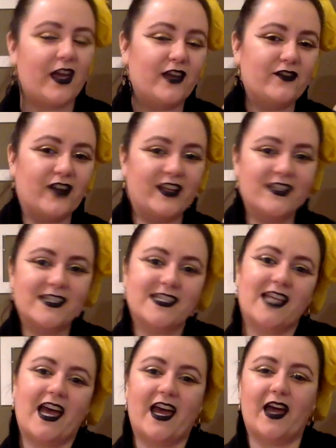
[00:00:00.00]
friends,
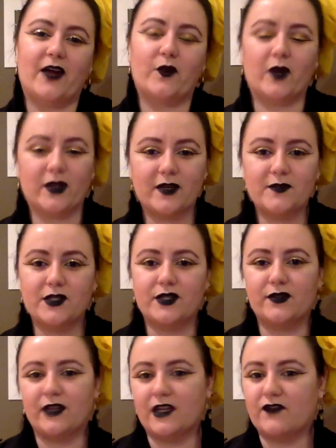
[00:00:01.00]
and welcome to
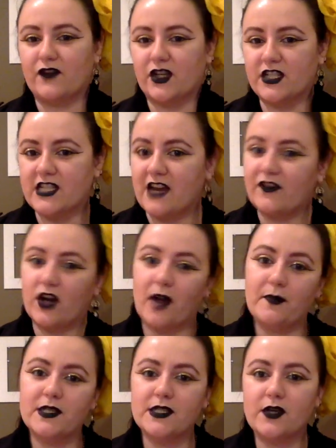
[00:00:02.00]
the first ever
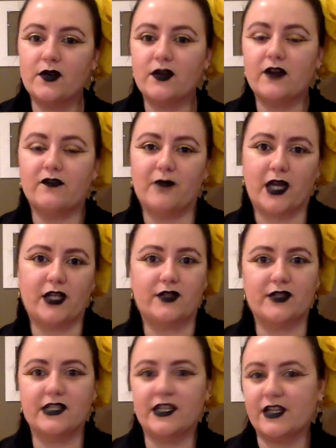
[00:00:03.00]
episode of my new
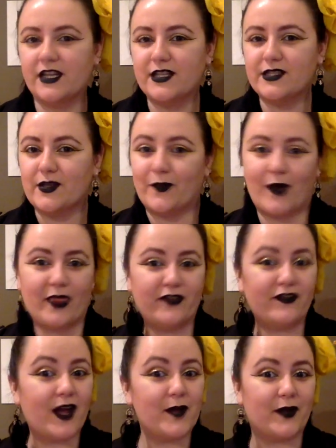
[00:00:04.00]
series, What the
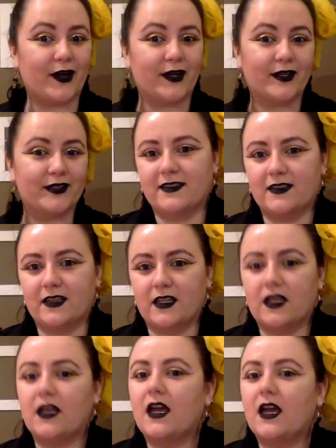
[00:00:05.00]
Fibre?
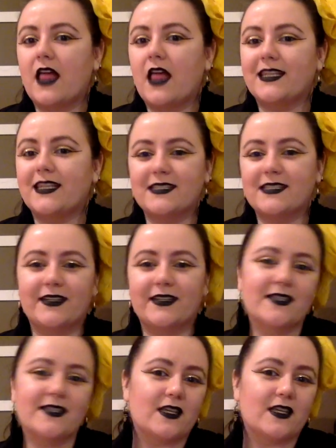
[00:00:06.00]
This
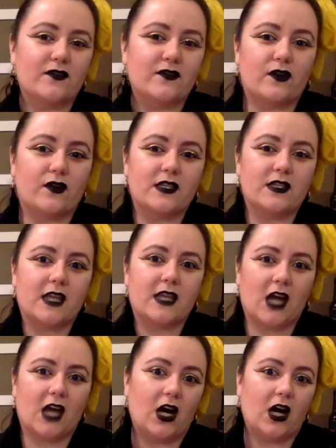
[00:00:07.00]
series is focusing
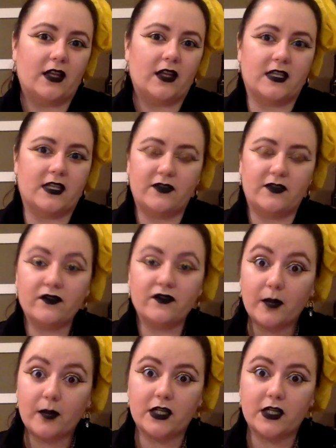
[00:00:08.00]
on the different
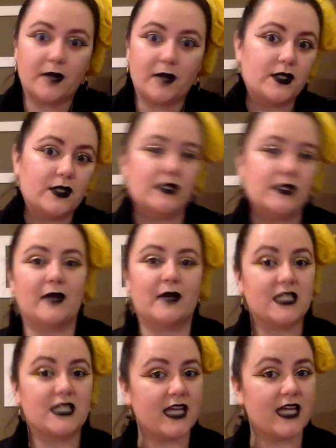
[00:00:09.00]
fiber types used to make
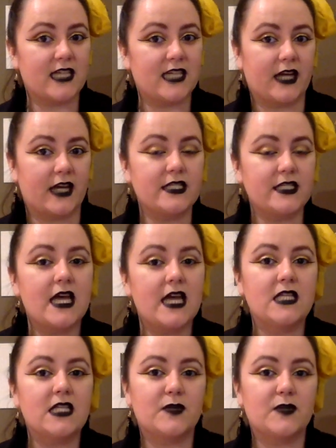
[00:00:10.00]
textiles,
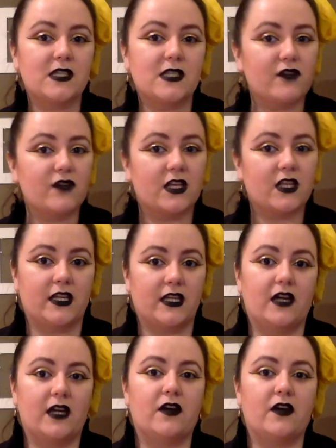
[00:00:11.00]

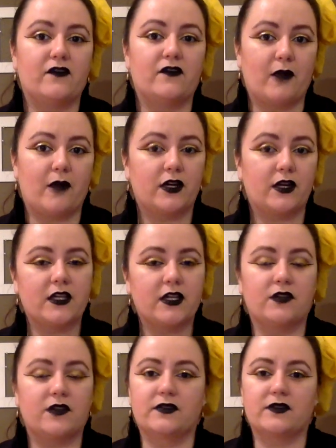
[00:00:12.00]
specifically fabric
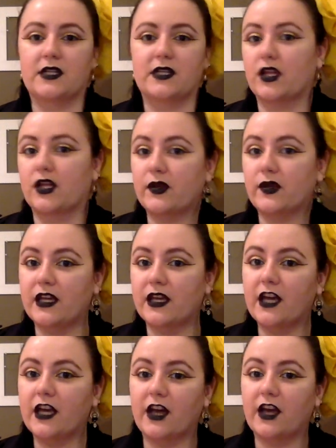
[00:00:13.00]
used in clothing
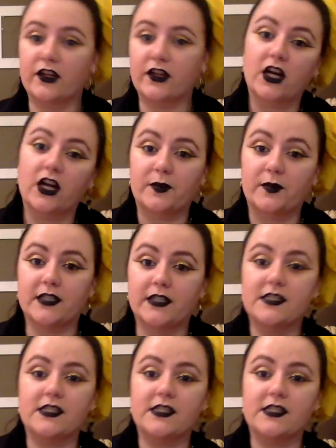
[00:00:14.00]
and other garments.